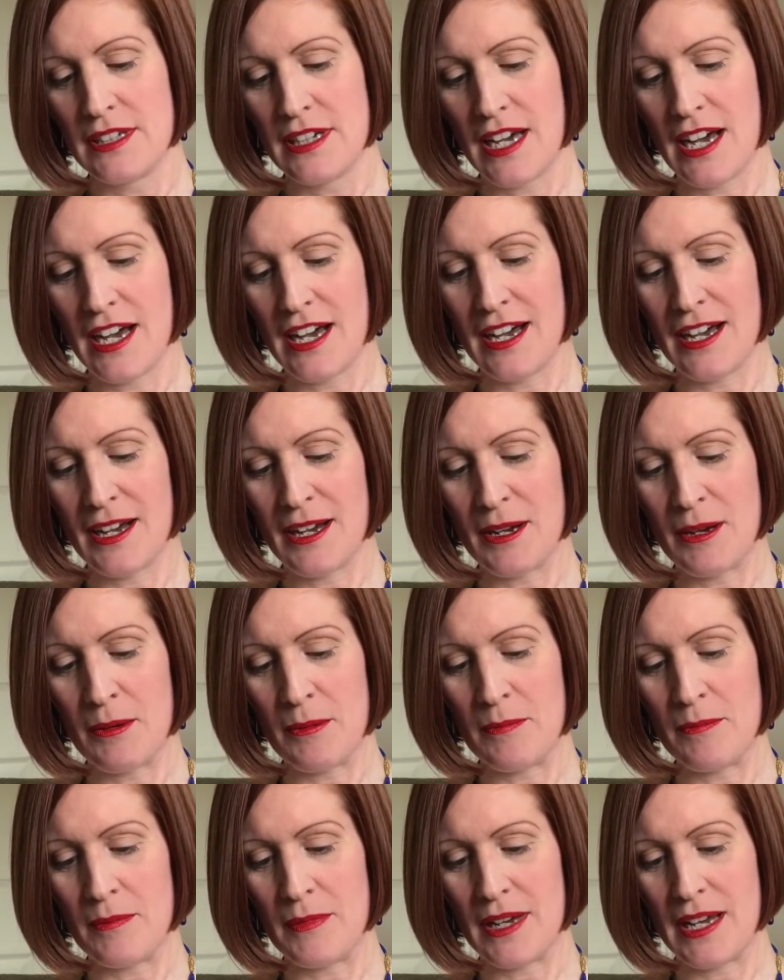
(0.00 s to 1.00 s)

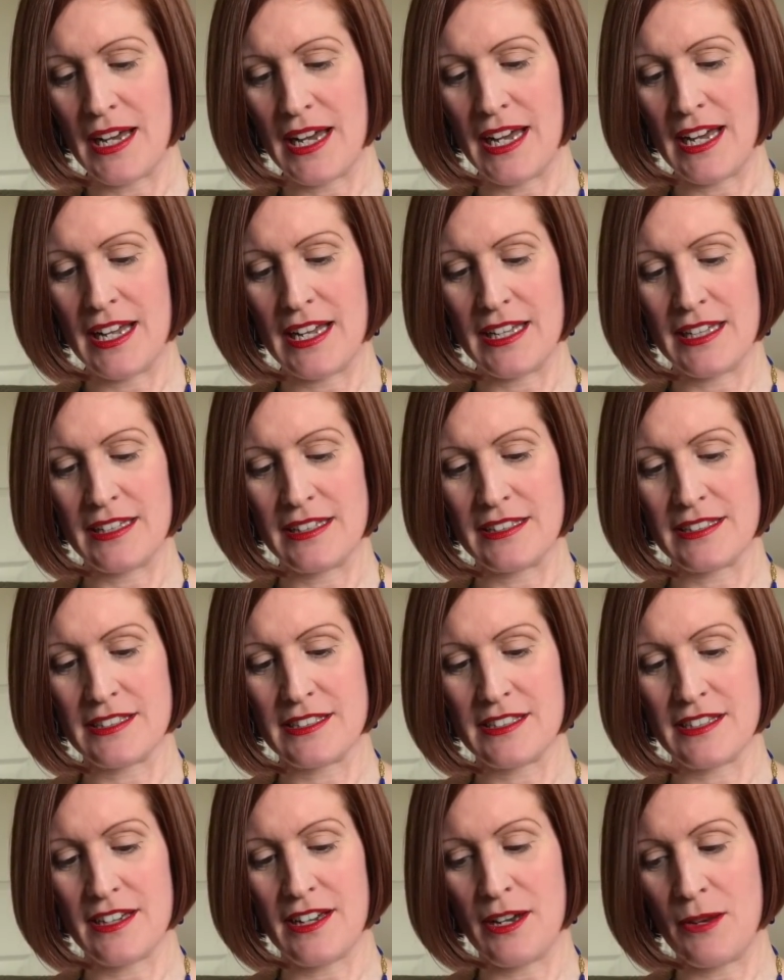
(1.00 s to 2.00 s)

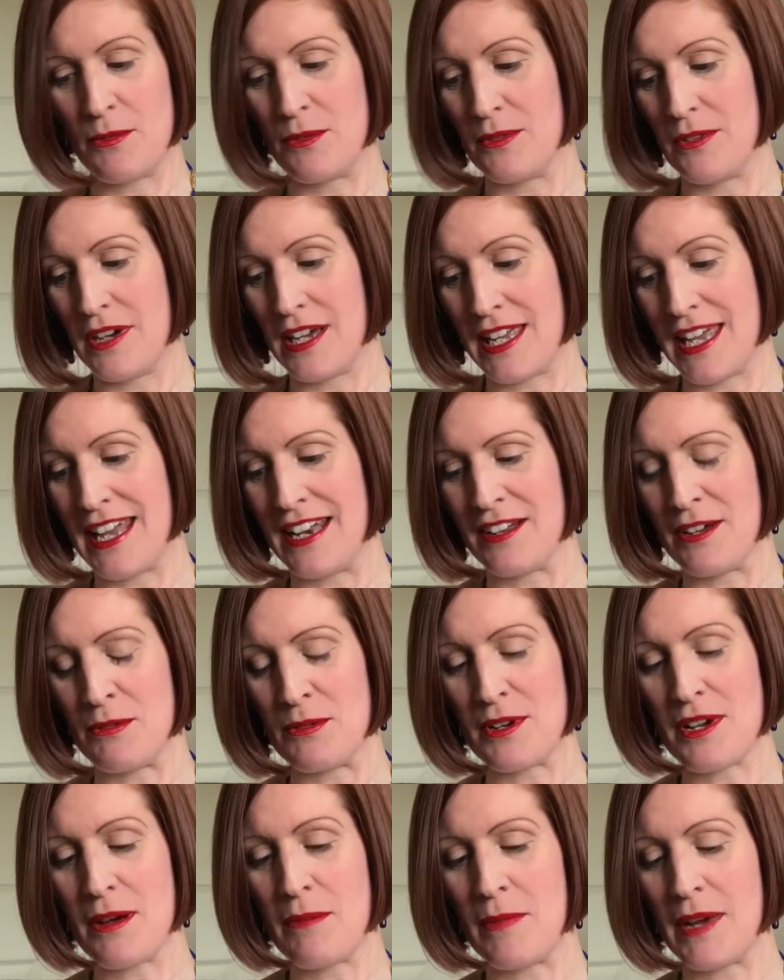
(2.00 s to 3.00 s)
And I
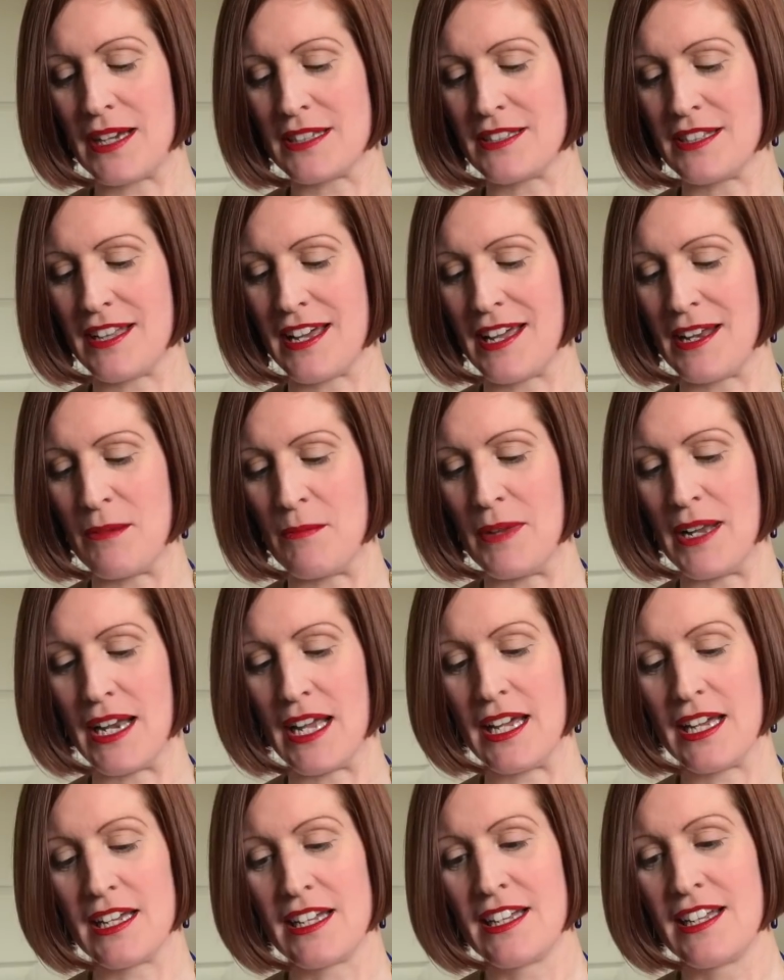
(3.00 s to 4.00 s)
will come back to that in a
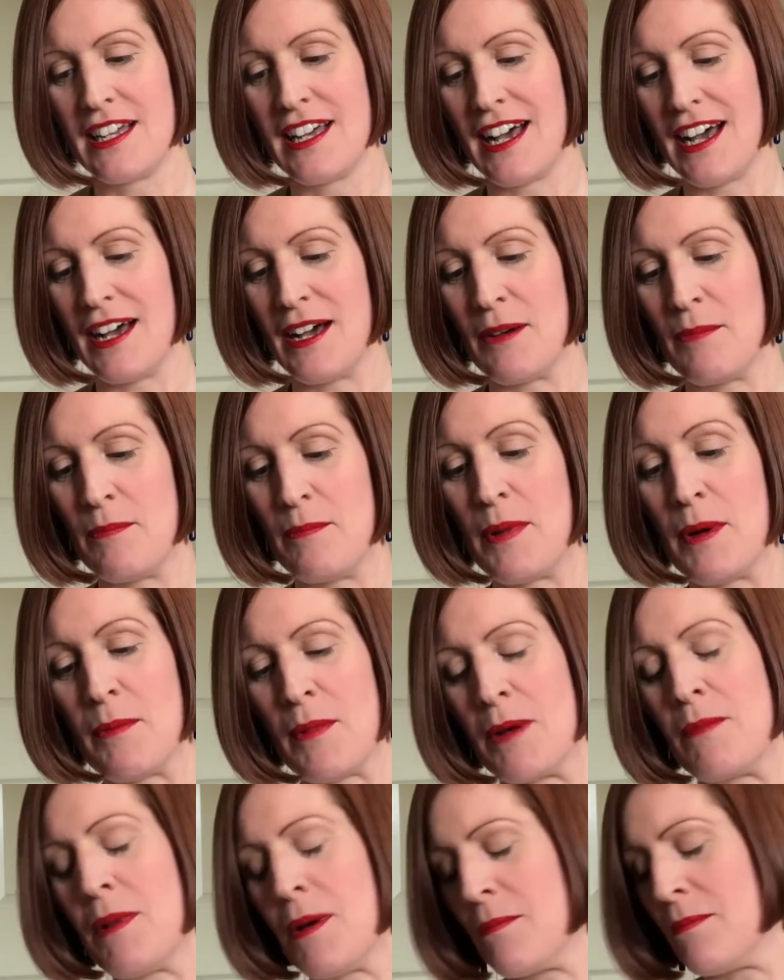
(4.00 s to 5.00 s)
minute, but
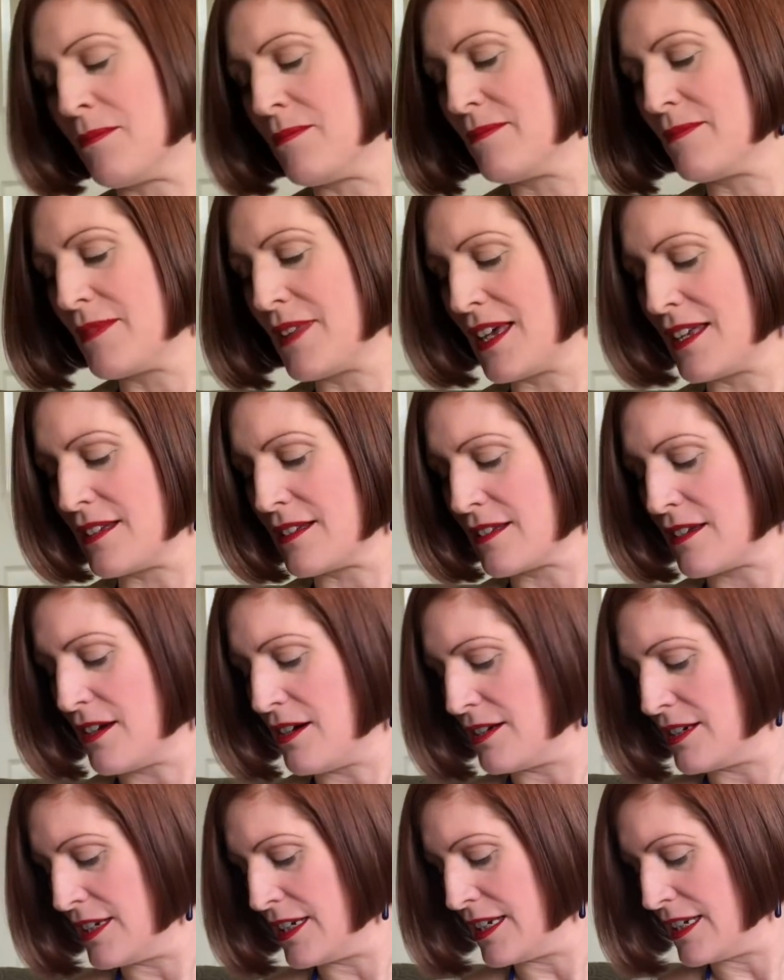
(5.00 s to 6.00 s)
my mum then
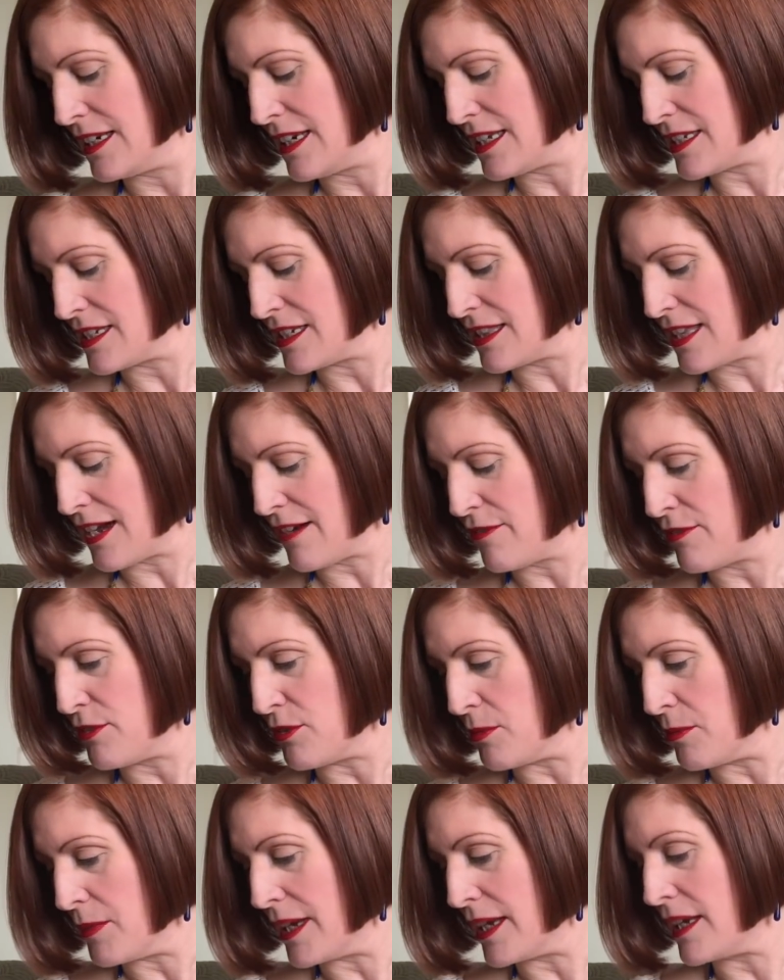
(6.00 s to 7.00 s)
kindly knitted that
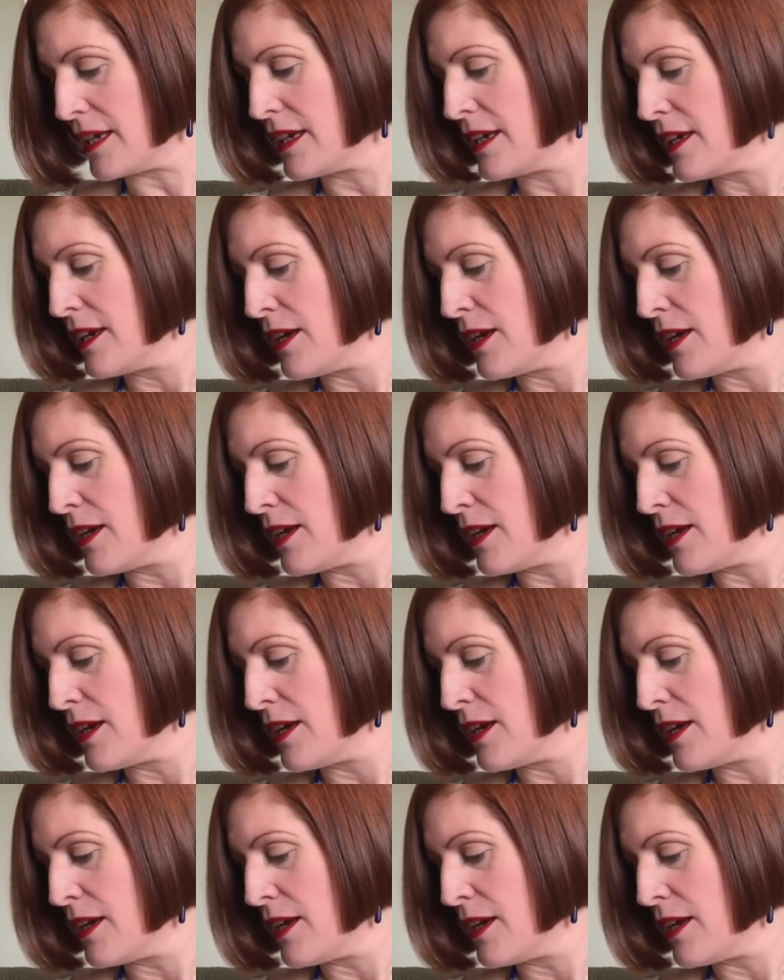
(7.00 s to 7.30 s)
for me.